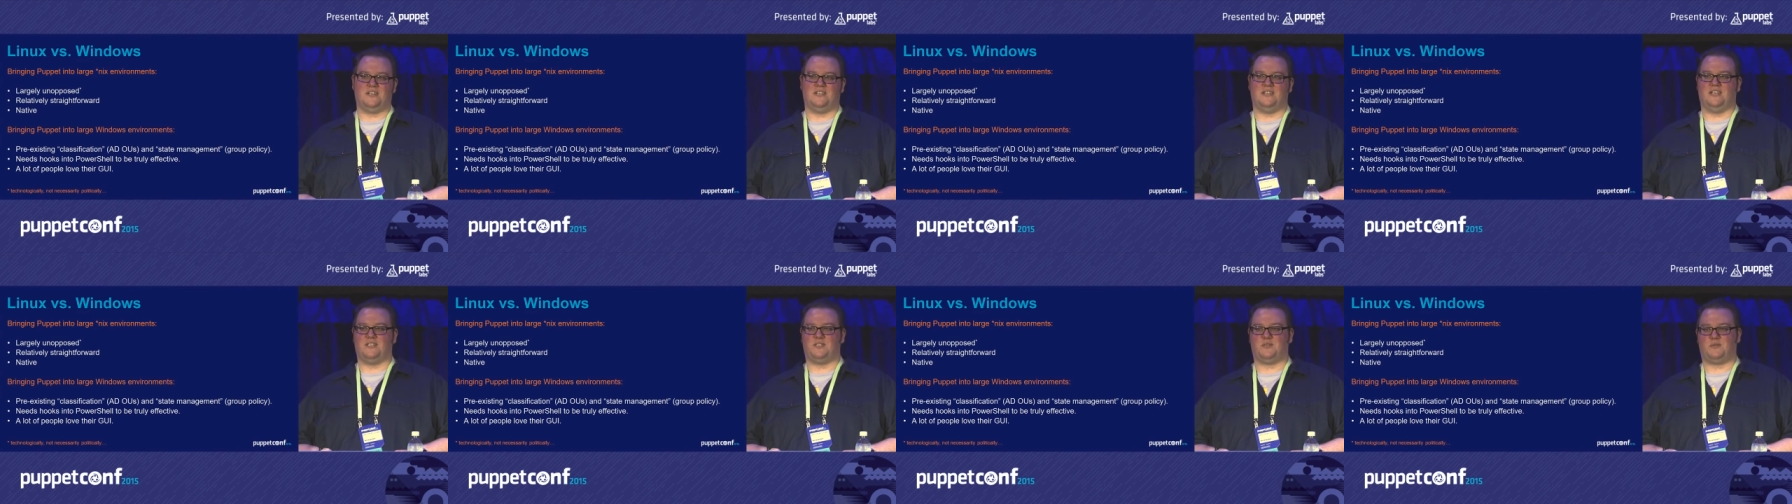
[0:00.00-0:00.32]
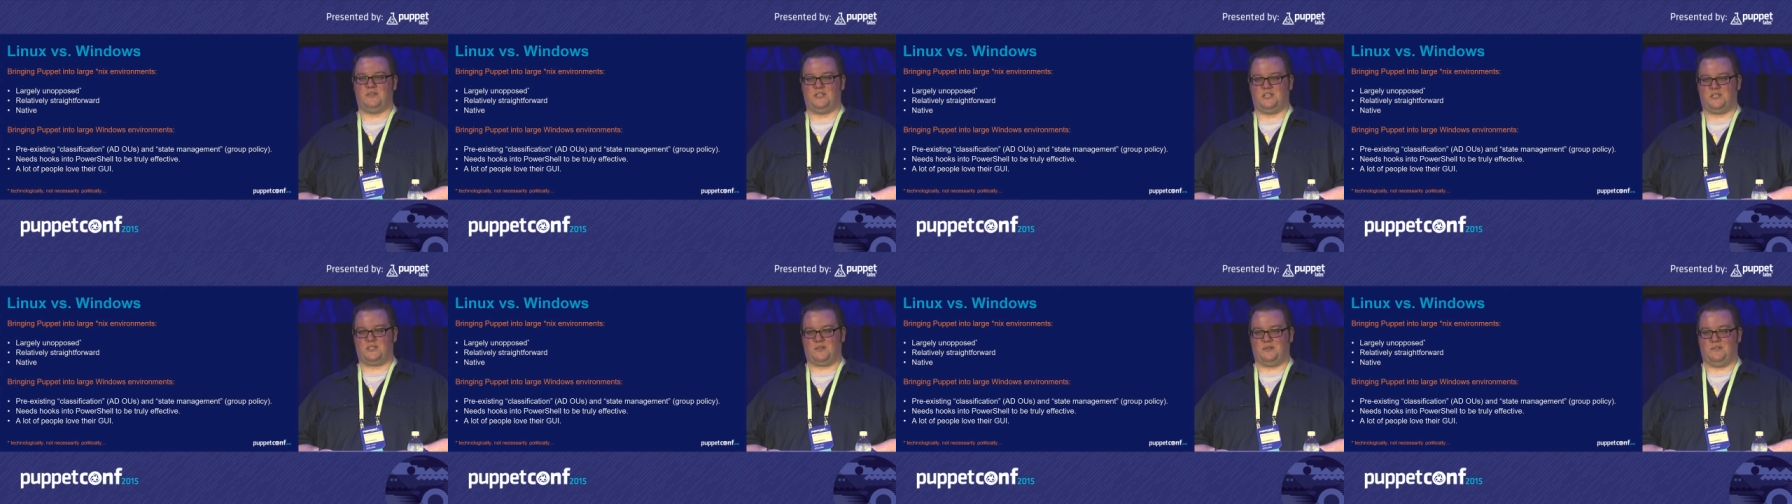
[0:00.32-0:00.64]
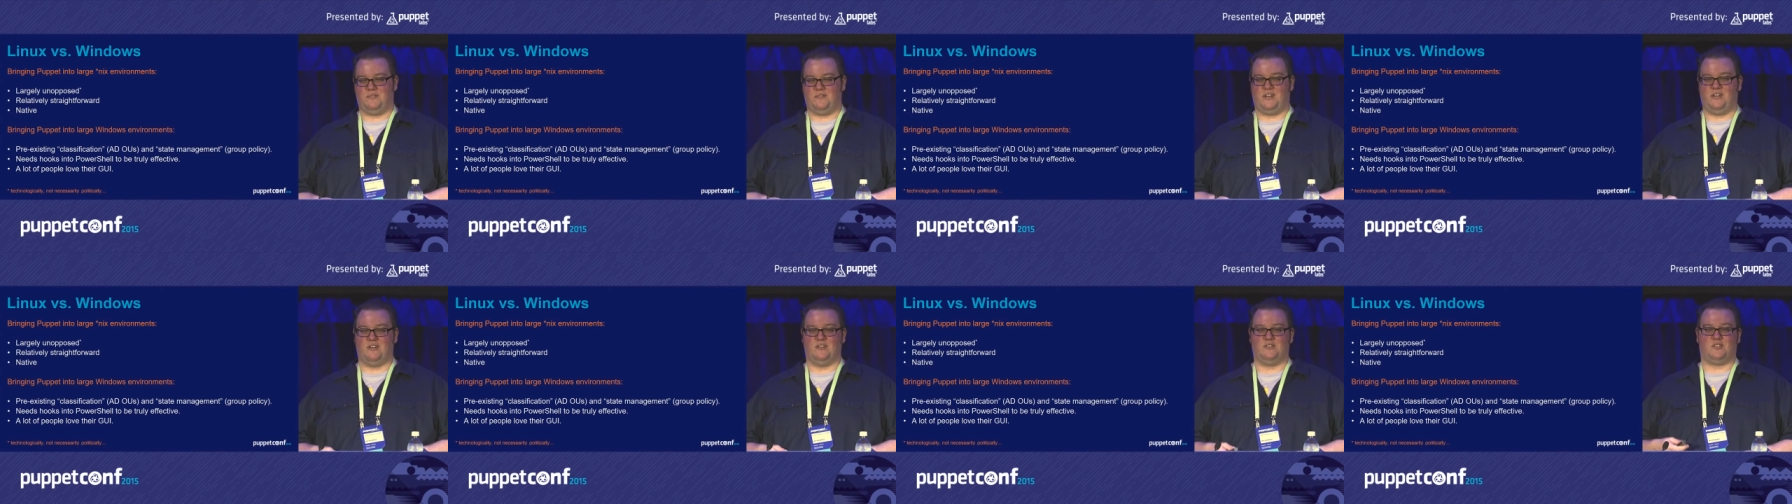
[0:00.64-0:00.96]
illustrious
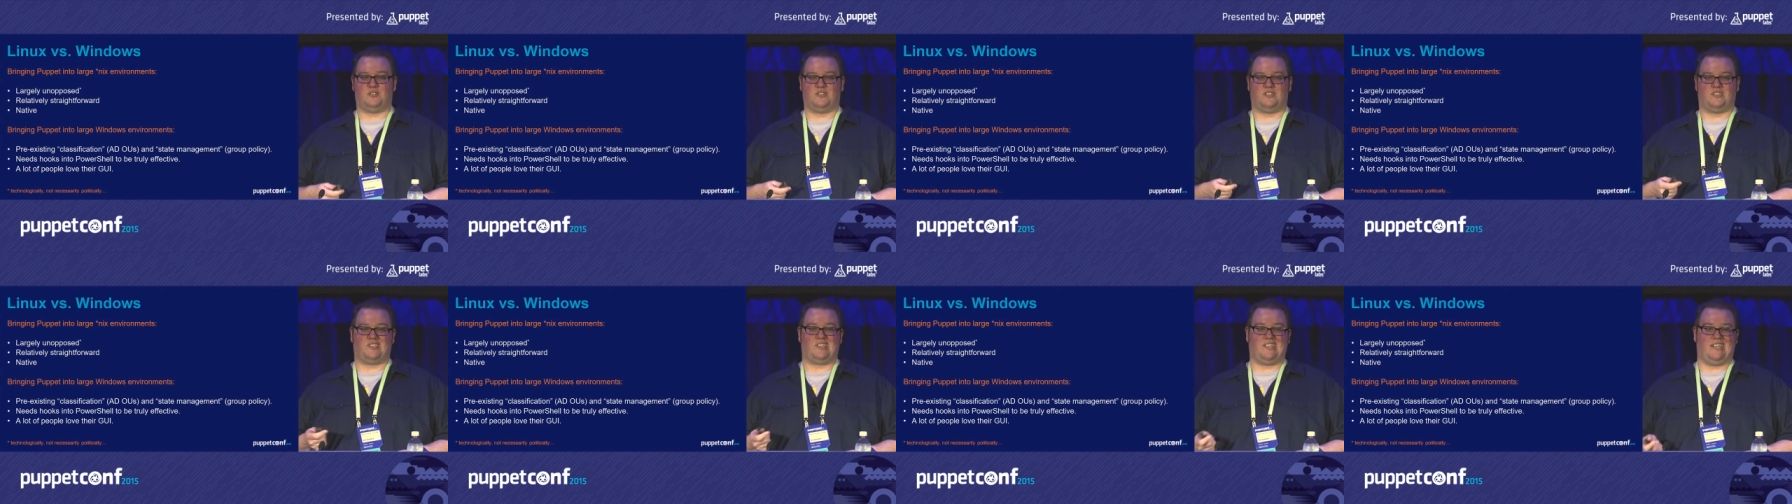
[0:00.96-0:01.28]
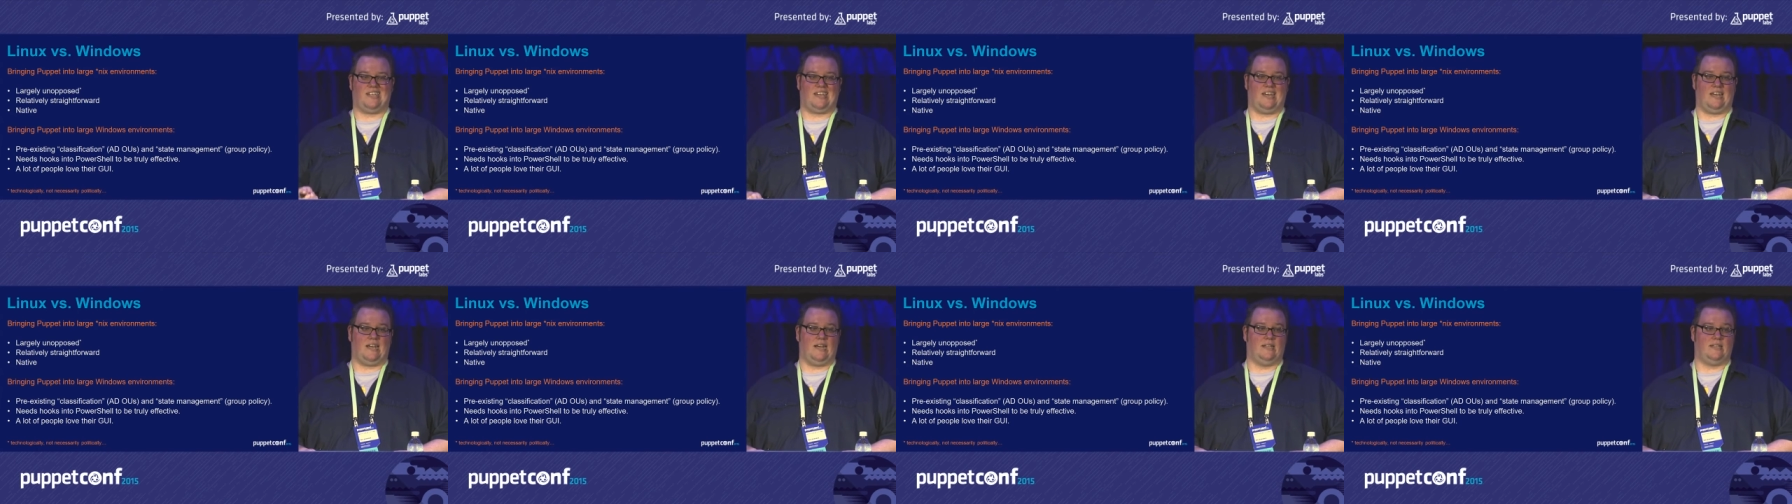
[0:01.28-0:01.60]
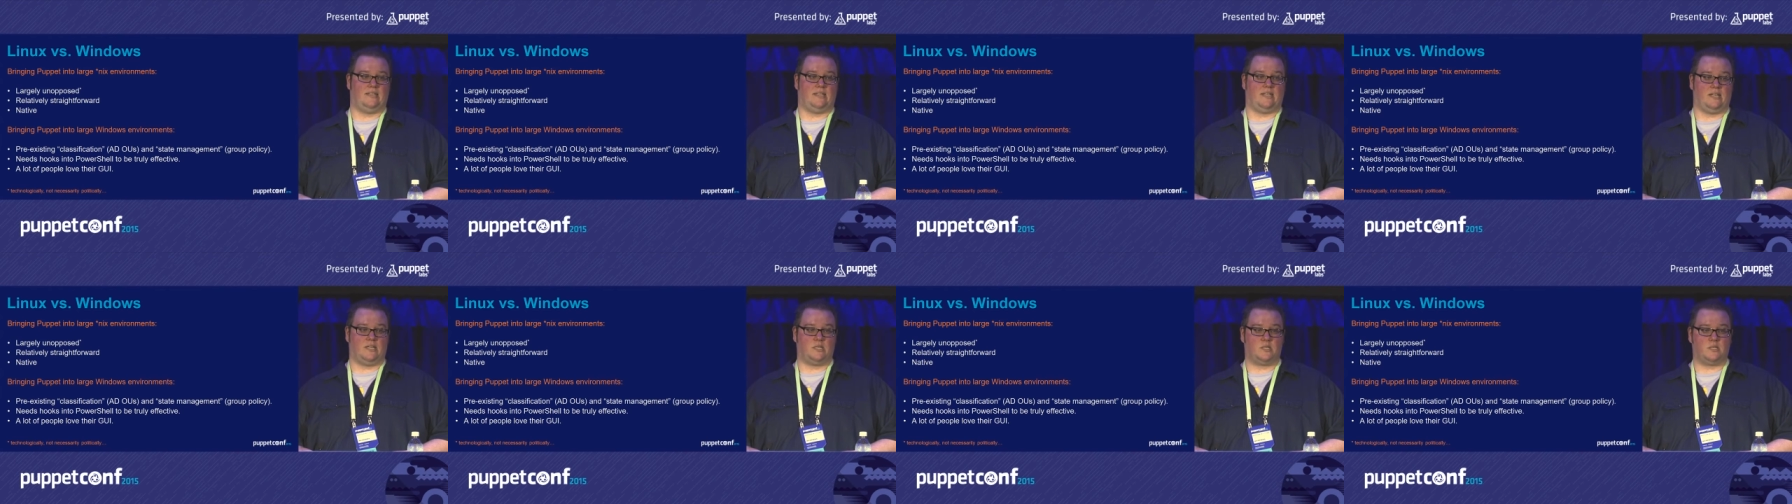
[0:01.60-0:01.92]
careers just clicking
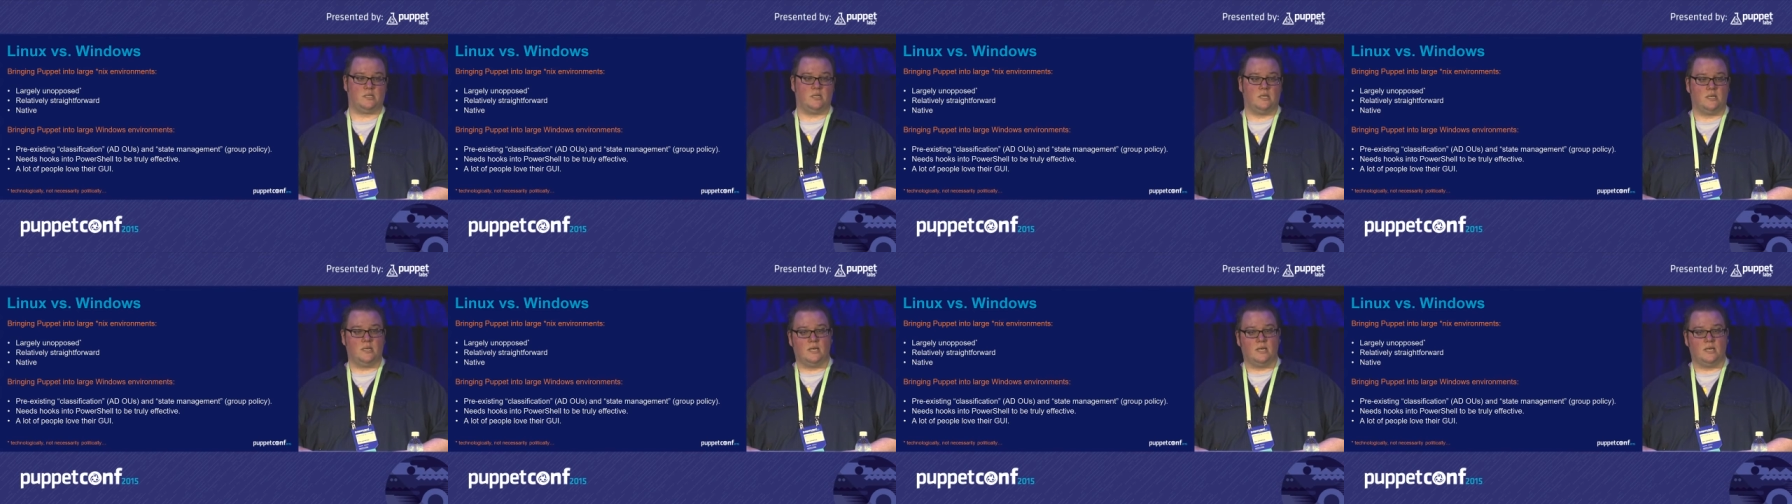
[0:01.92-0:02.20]
on things.